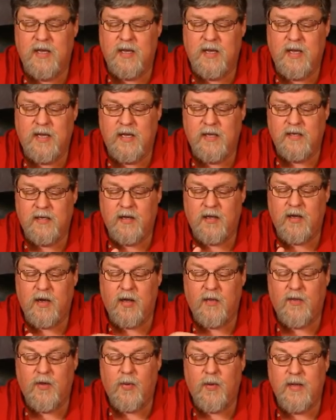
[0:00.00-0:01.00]
And
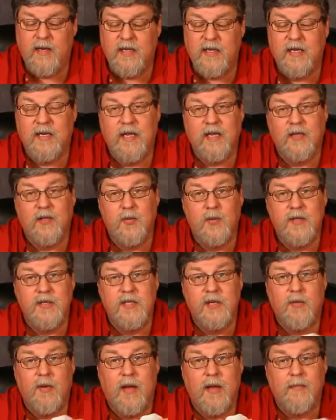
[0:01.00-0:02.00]
although I didn't get the
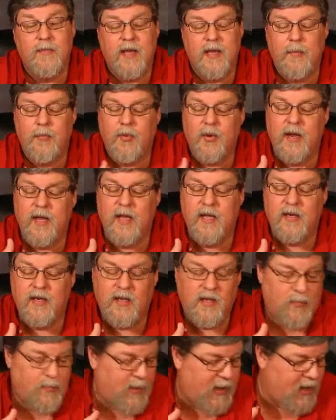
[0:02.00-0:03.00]
WYSI Wipe name brand,
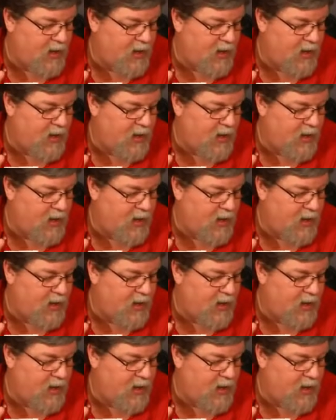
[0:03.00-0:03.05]
the